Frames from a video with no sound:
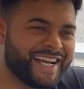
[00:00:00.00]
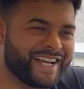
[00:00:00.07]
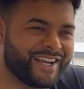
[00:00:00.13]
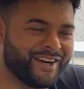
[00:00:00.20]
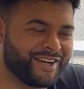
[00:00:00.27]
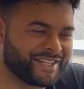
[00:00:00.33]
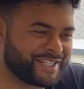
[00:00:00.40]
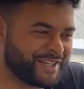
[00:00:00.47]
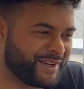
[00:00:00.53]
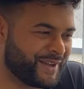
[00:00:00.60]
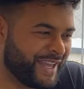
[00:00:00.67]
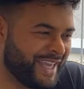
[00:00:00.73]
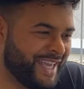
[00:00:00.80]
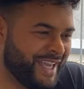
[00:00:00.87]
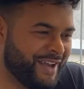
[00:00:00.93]
Gosh,
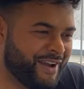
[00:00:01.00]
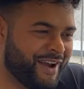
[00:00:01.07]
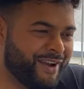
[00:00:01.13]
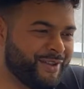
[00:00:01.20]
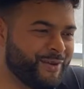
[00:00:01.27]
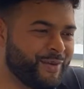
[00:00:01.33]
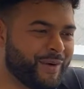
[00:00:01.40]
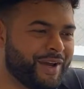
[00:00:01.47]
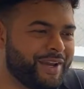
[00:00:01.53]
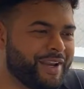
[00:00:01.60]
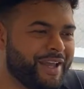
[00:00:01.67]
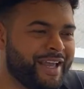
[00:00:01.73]
okay. You want